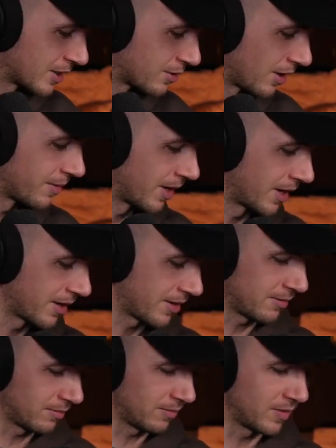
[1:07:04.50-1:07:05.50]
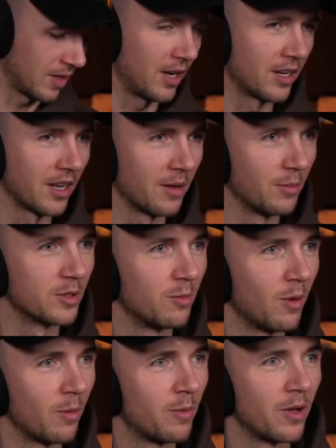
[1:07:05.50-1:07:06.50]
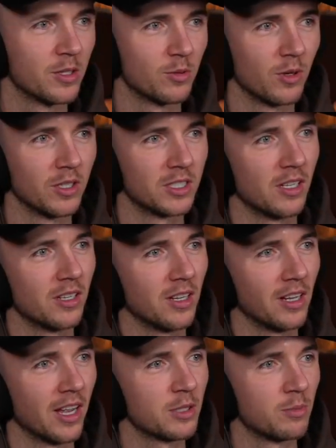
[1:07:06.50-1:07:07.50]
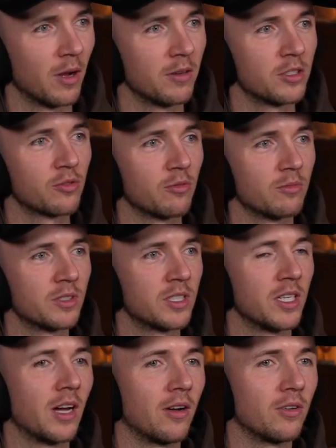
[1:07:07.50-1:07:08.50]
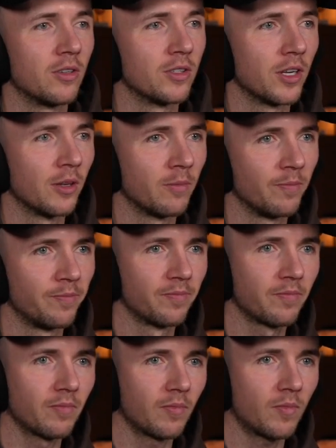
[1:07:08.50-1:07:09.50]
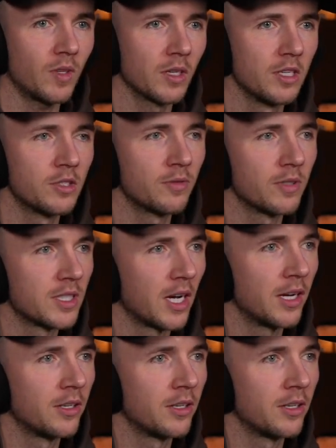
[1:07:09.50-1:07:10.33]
I'm like, I get most of my pain as well. It's the legs, man, just from sitting down all day. It's still tight, don't